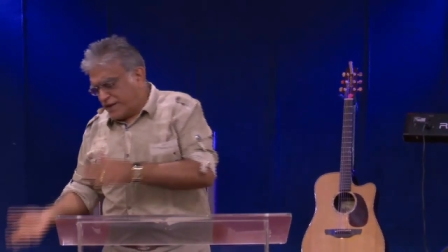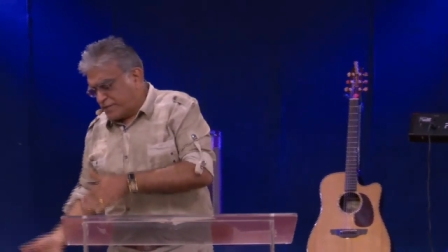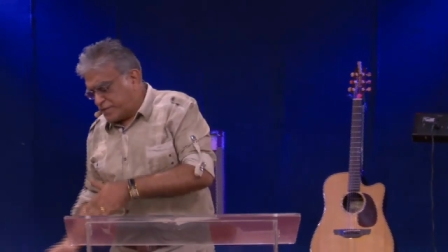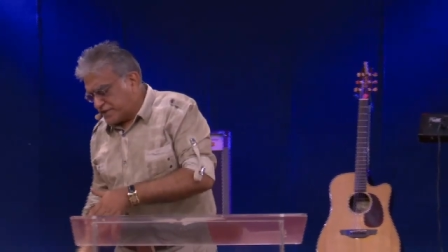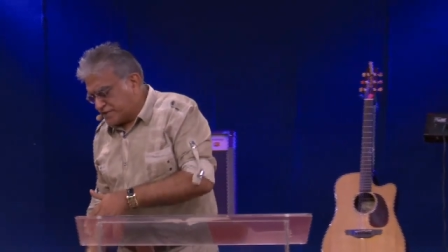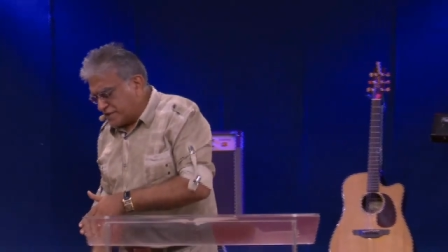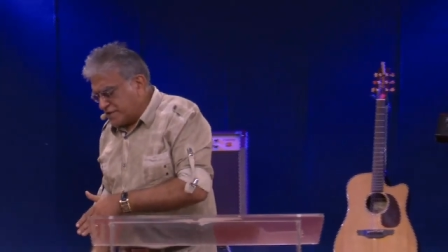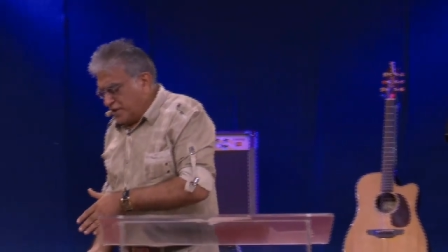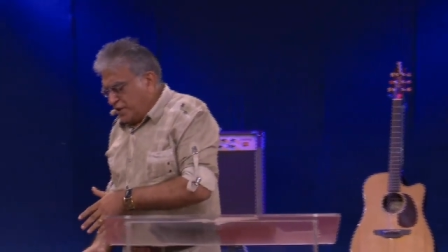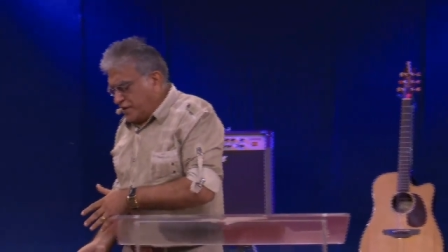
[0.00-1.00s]
that
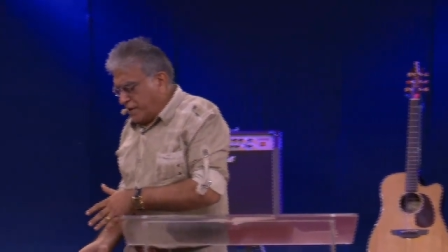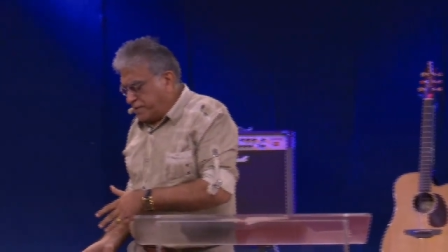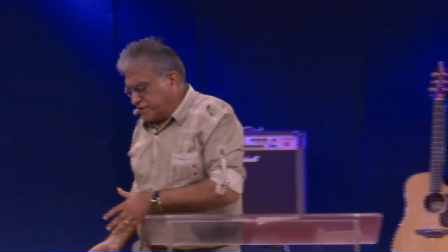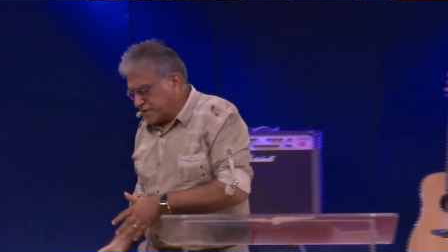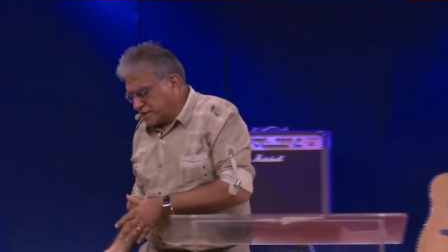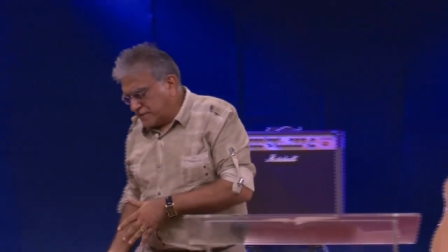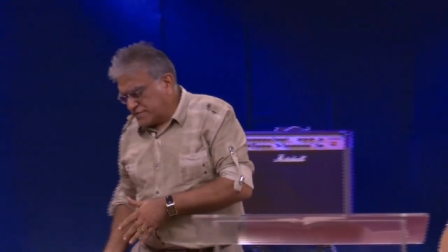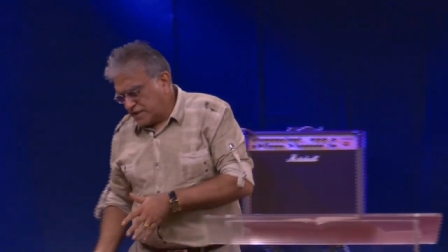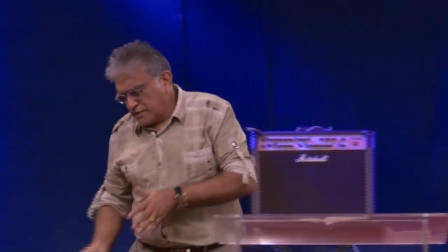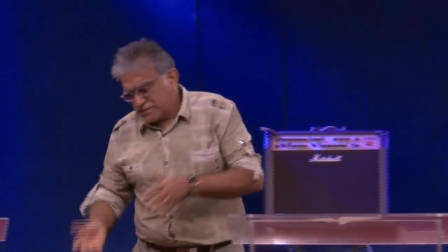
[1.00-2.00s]
person
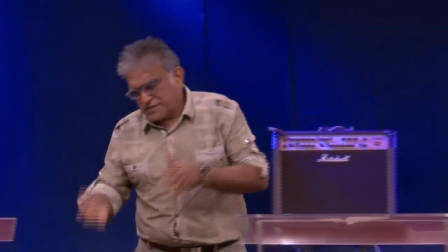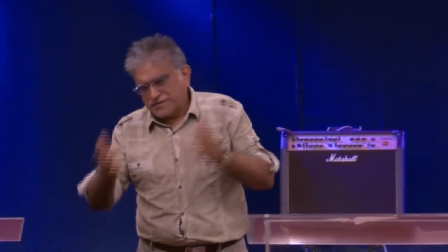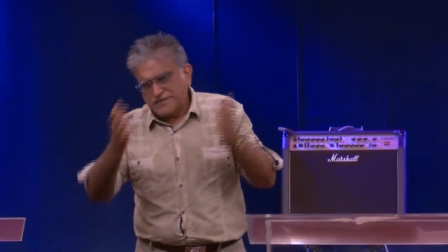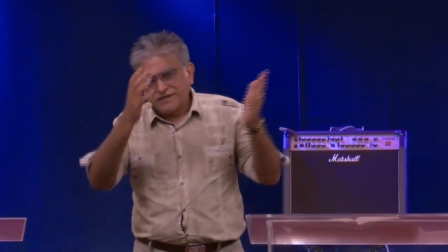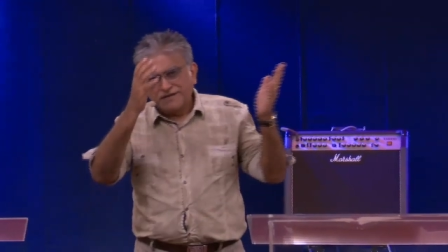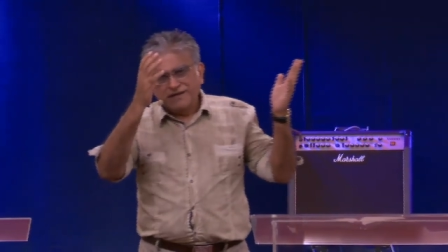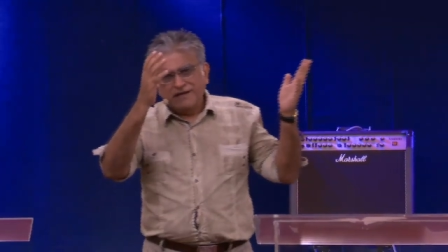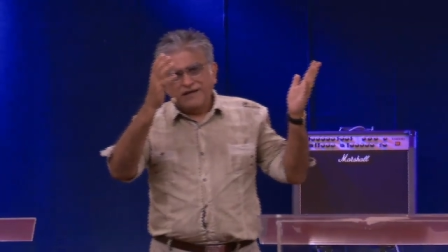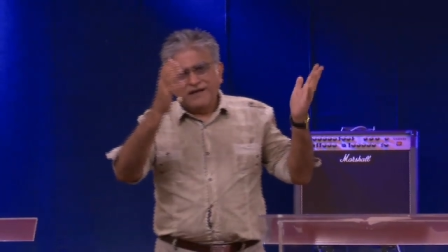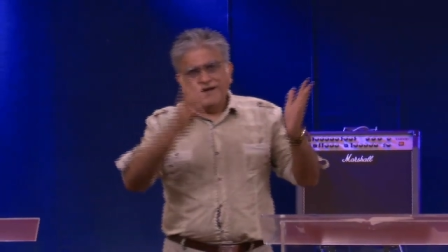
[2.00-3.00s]
comes out
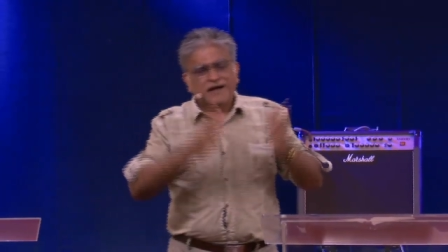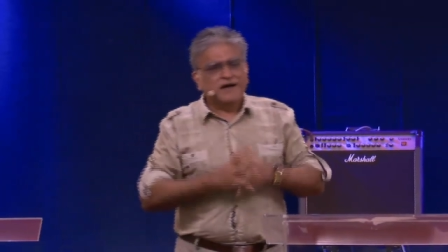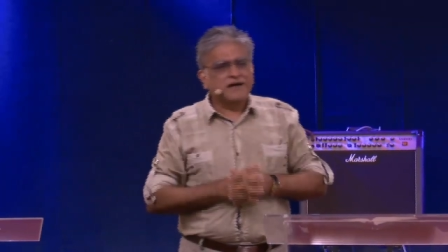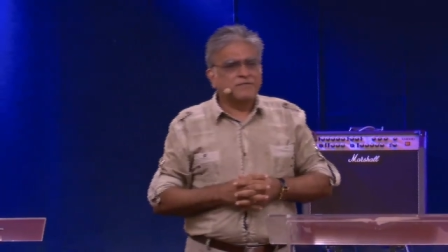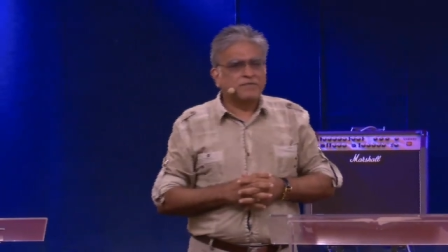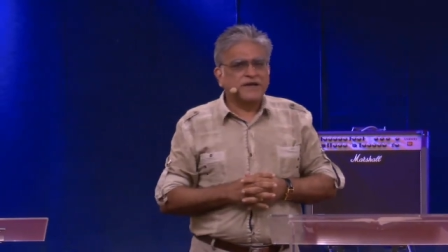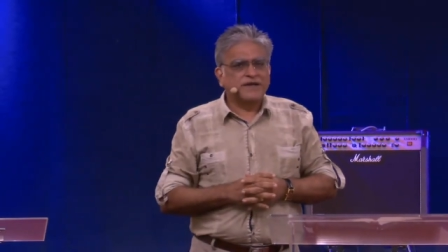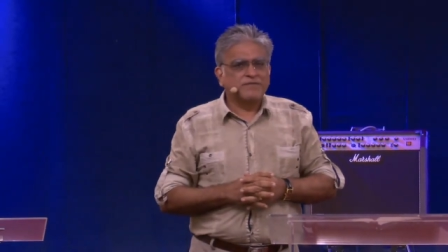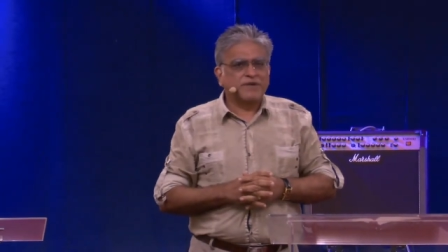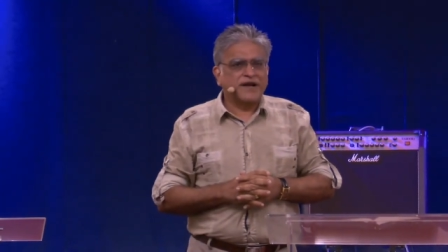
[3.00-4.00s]
a
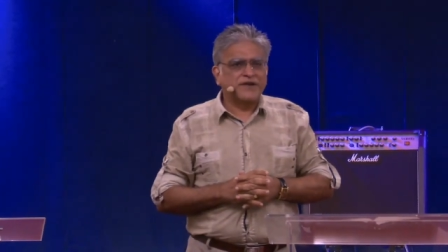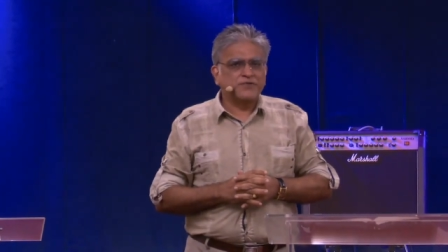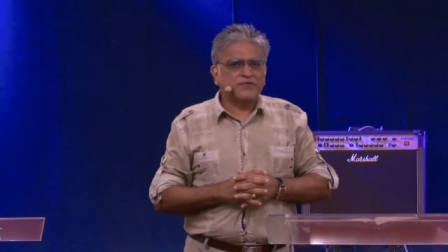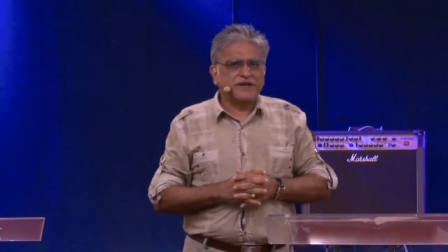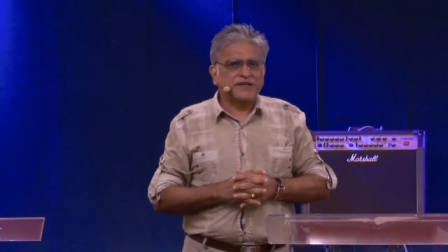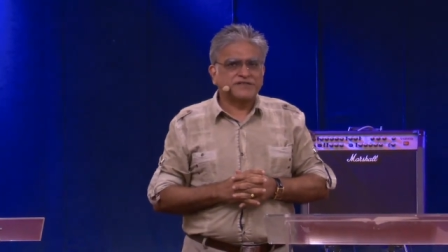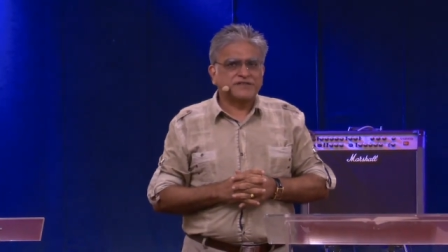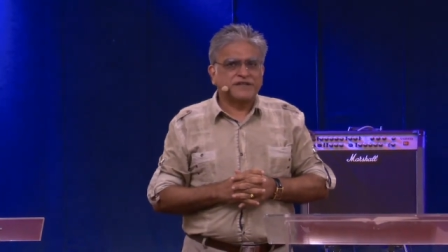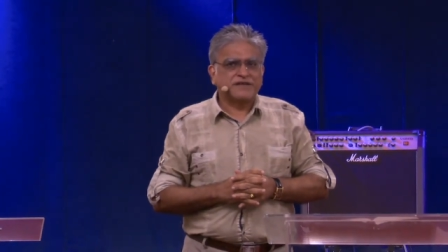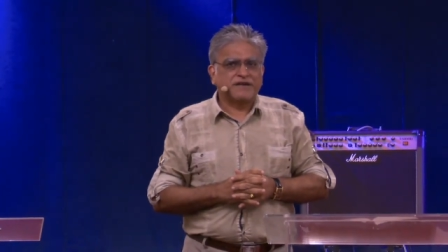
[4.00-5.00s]
completely brand new
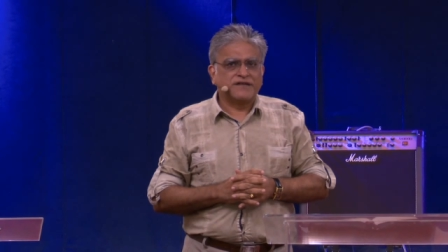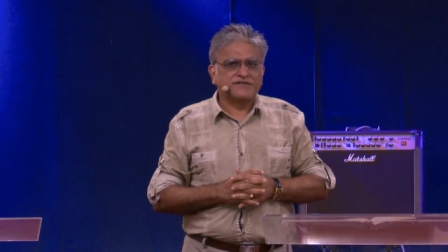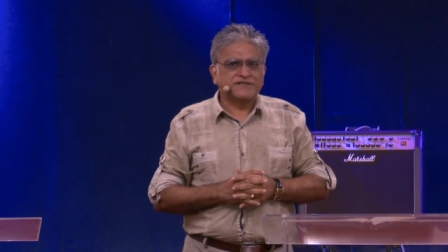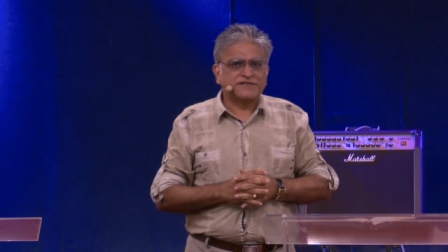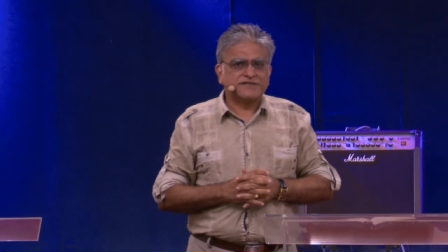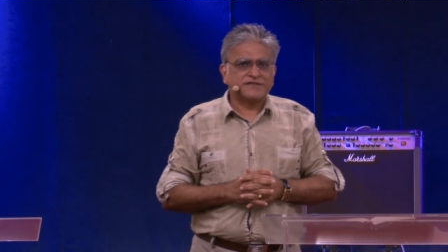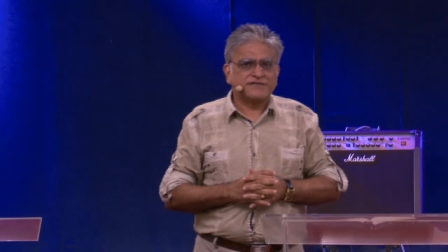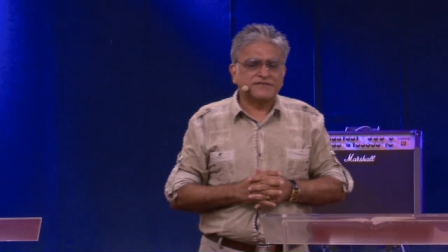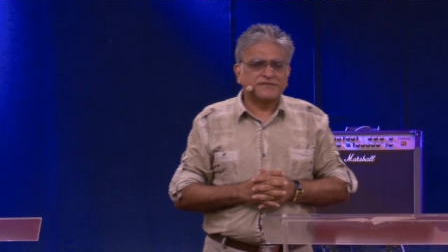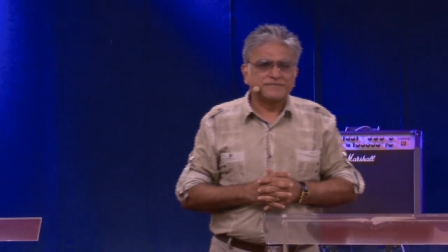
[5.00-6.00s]
creation in Christ
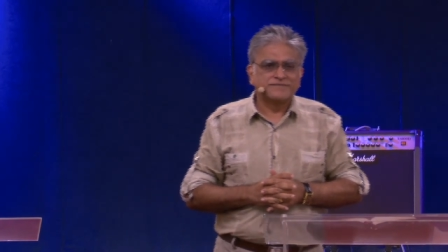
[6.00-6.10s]
Jesus.